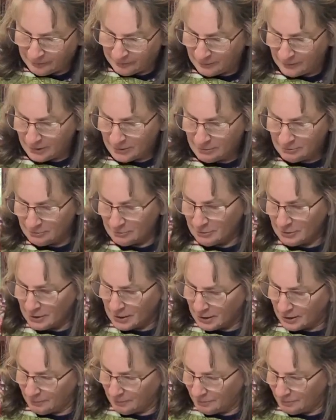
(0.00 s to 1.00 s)
All right,
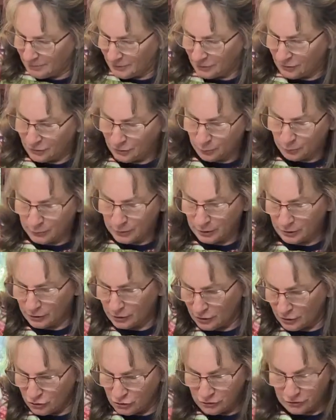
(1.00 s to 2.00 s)
so we are going
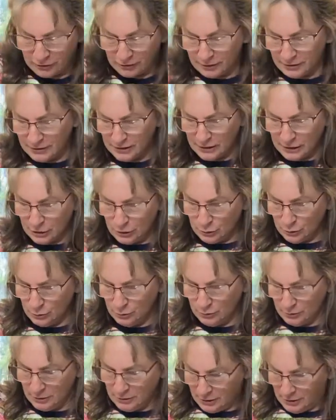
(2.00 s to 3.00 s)
to just continue
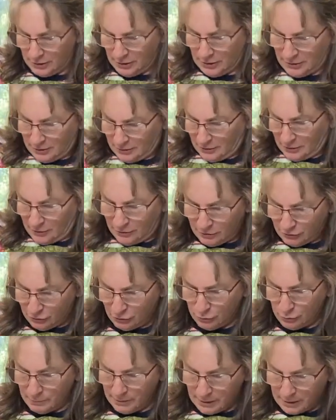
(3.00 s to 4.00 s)

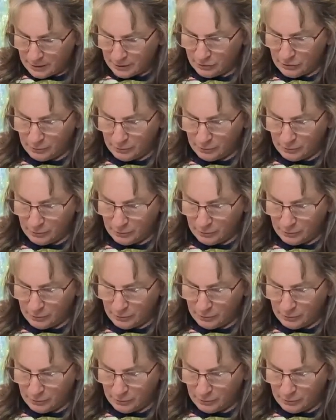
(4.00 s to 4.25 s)
to mix.